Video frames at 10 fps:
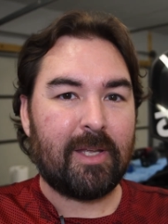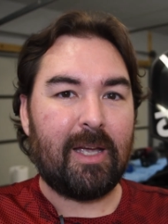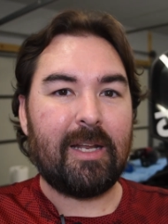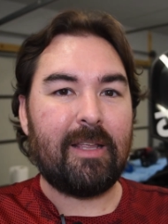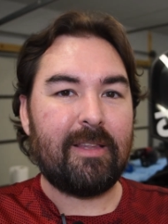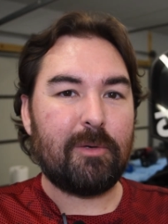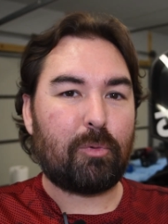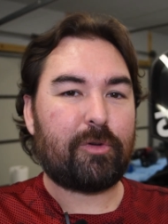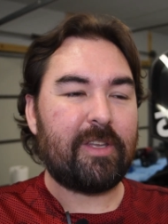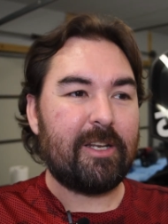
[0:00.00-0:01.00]
and it then
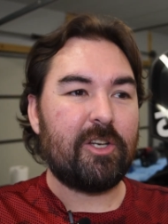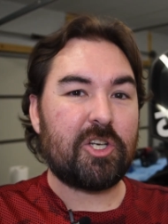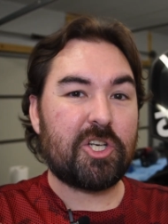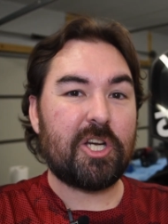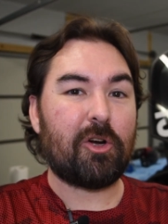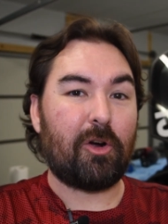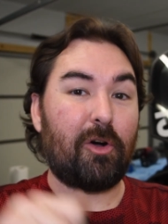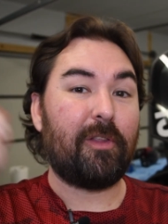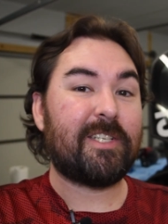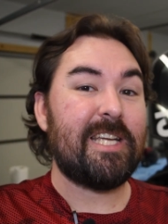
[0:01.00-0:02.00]
proceeded to shear
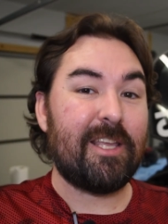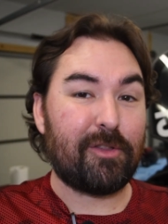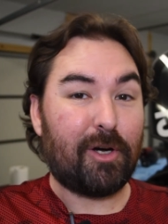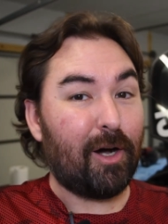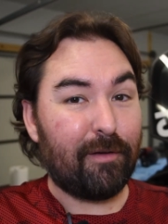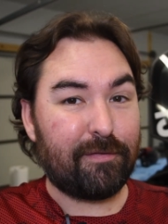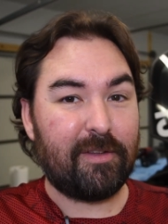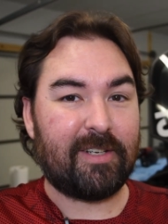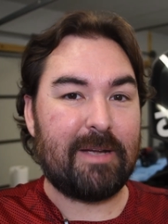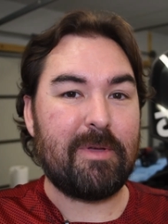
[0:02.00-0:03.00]
all the teeth off the
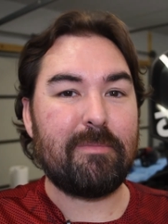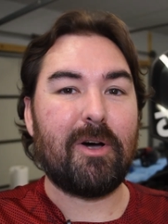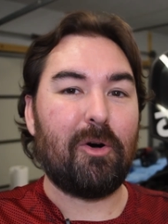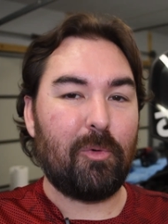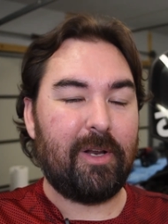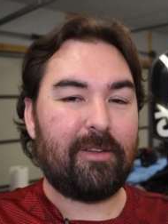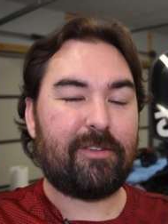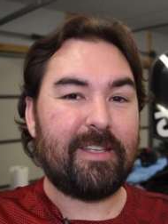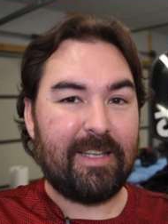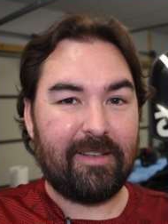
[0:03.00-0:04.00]
timing belt when it
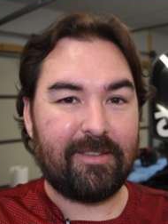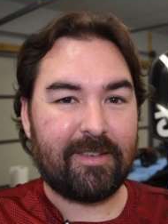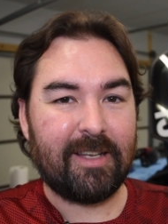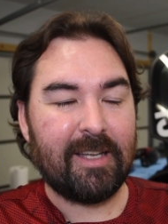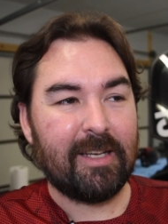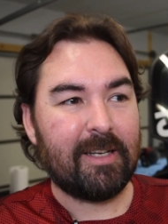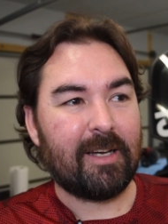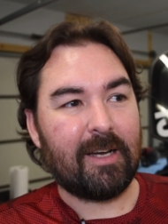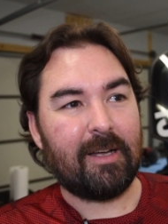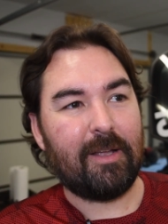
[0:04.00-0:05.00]
seized.
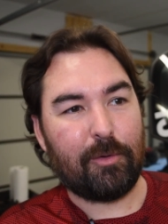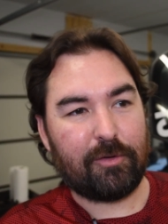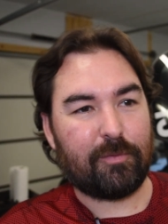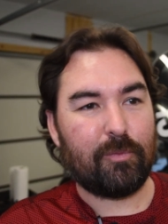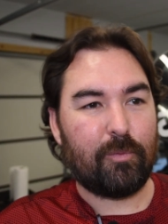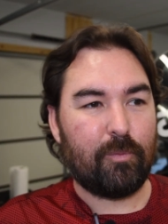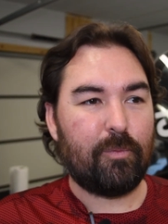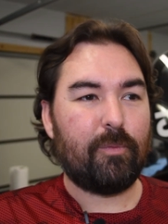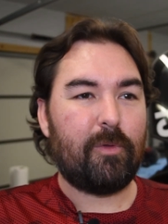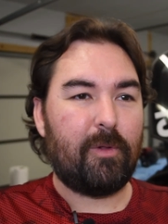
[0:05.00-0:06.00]
Uh, that was
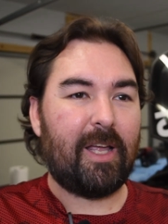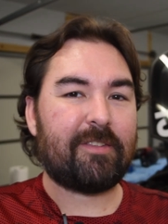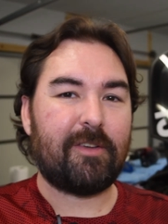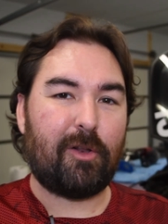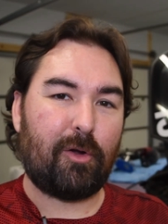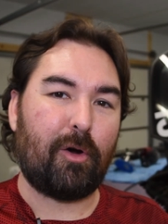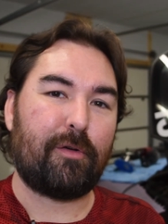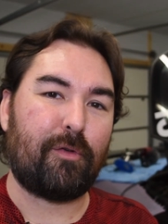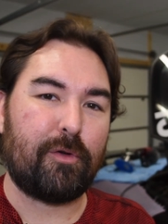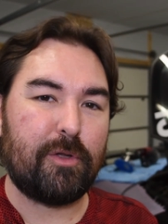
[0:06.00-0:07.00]
lesson learned
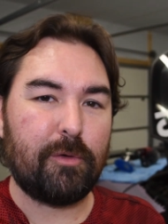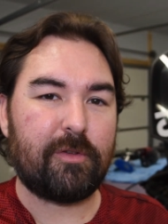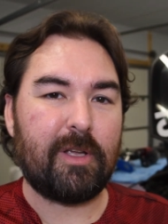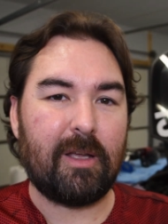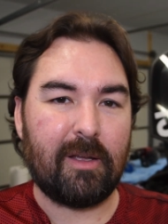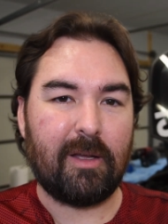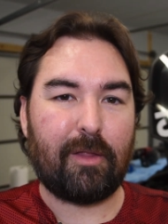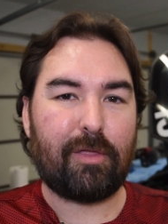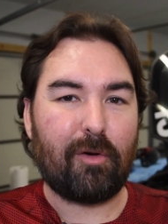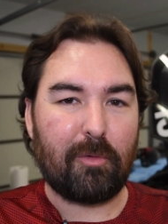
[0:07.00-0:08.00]
for using uh,
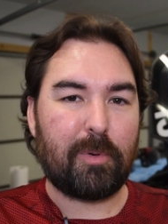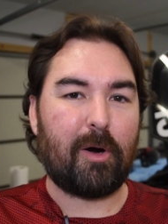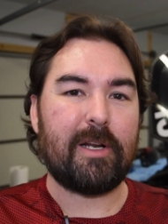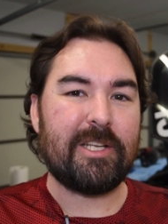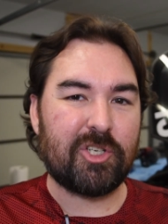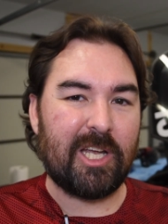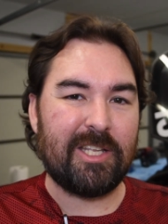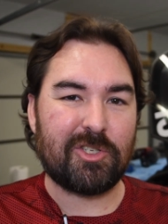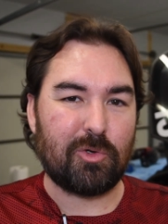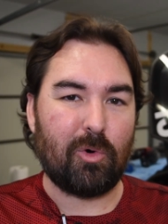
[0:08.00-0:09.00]
third-party
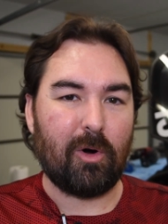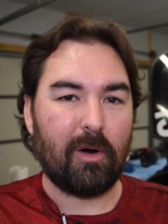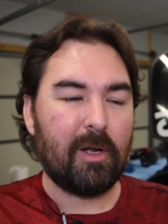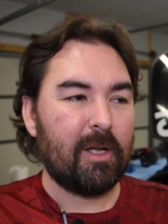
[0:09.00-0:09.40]
chain store